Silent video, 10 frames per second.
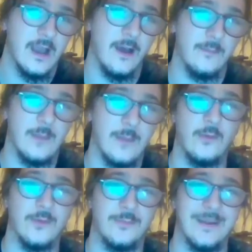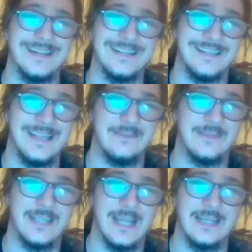I'm going with Brandon
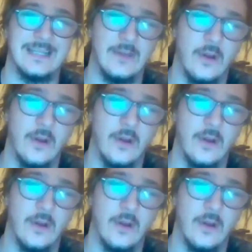Davis at